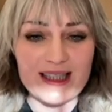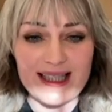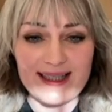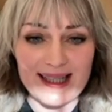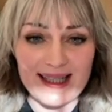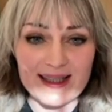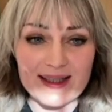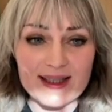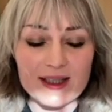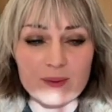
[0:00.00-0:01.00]
day
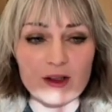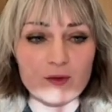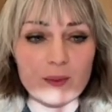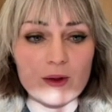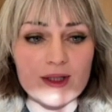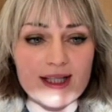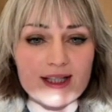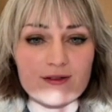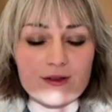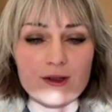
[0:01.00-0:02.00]
diets and the amount of
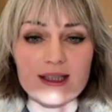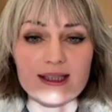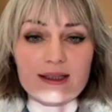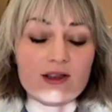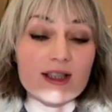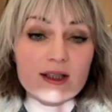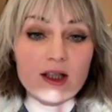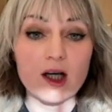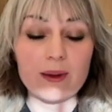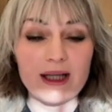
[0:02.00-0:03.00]
processed food and just the
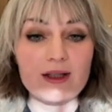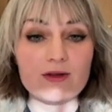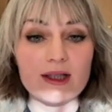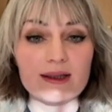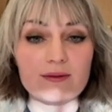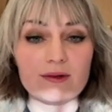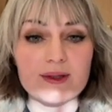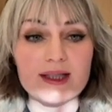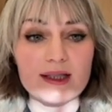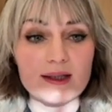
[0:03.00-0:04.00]
carbohydrate
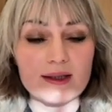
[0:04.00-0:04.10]
levels that